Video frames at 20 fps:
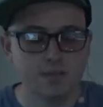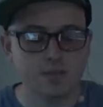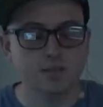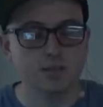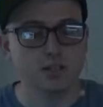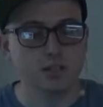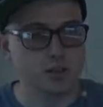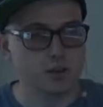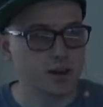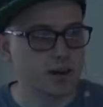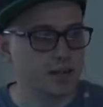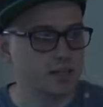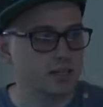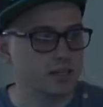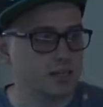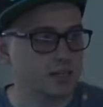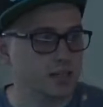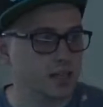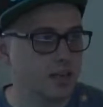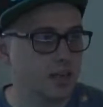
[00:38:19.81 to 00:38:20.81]
to
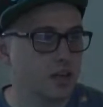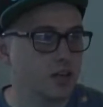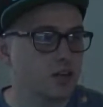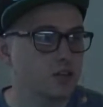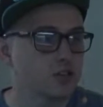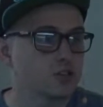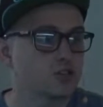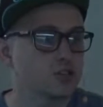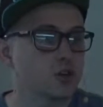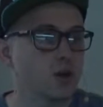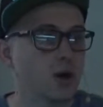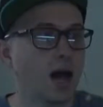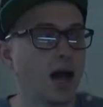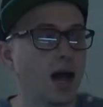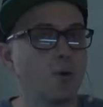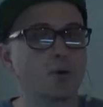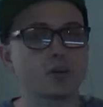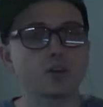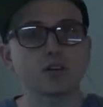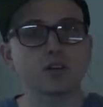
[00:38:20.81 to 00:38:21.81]
Christ. So I
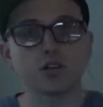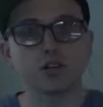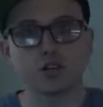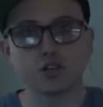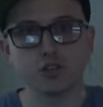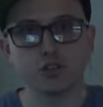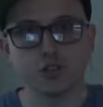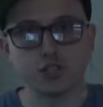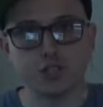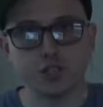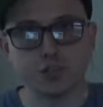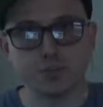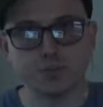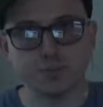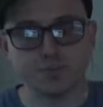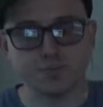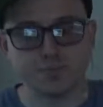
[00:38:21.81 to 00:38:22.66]
want to encourage you